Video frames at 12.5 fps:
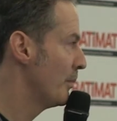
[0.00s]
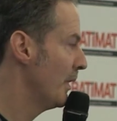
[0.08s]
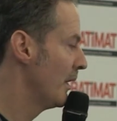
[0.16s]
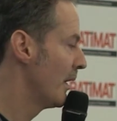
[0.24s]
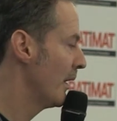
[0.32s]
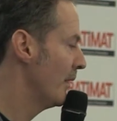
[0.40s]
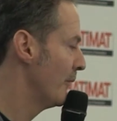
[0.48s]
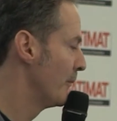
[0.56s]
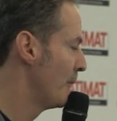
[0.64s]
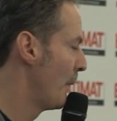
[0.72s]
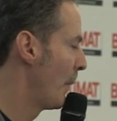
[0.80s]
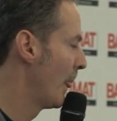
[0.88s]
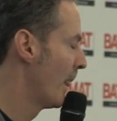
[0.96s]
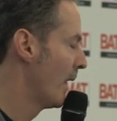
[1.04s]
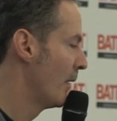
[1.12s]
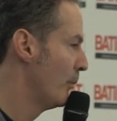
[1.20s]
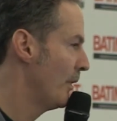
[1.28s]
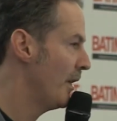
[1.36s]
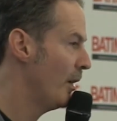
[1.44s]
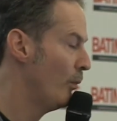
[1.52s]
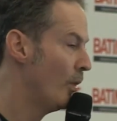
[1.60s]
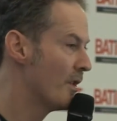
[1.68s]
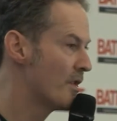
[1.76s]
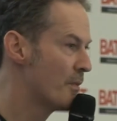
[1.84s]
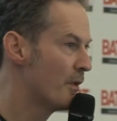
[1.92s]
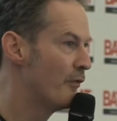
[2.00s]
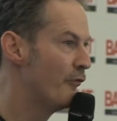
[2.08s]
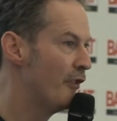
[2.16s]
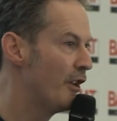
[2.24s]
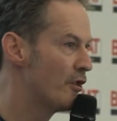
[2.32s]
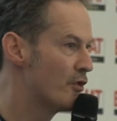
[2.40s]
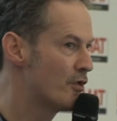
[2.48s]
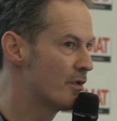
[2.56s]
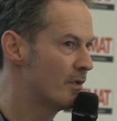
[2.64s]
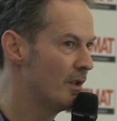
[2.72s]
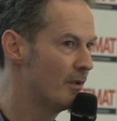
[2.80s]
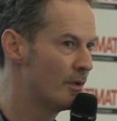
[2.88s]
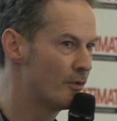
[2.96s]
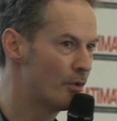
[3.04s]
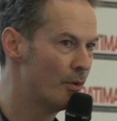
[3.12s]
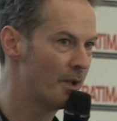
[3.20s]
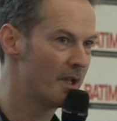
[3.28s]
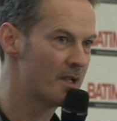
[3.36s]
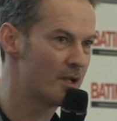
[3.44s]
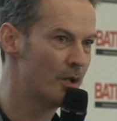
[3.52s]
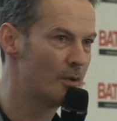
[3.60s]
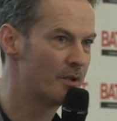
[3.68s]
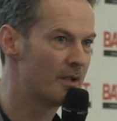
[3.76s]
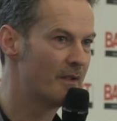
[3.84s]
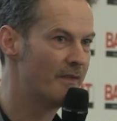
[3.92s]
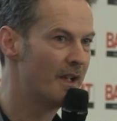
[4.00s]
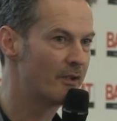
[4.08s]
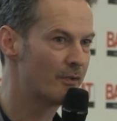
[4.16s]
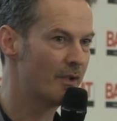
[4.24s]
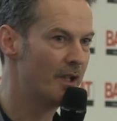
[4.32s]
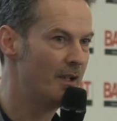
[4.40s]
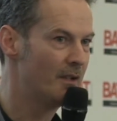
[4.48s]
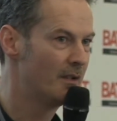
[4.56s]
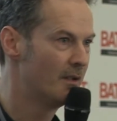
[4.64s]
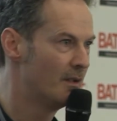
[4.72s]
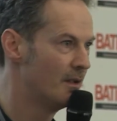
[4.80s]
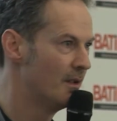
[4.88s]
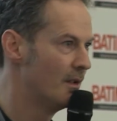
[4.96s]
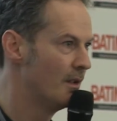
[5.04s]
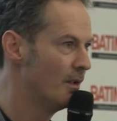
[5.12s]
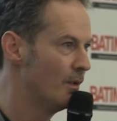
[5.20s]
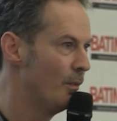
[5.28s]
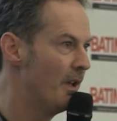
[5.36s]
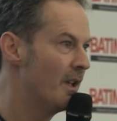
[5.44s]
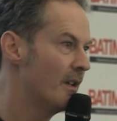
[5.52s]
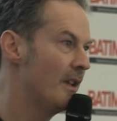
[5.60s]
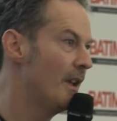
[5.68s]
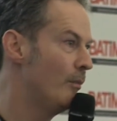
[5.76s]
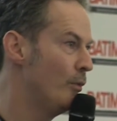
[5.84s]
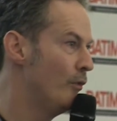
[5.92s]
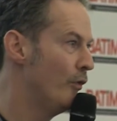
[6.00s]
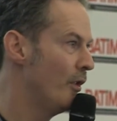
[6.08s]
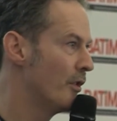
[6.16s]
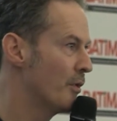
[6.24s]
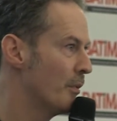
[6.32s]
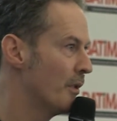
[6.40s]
building. But then once we're finished and the drawings go to the factory, we can then move on to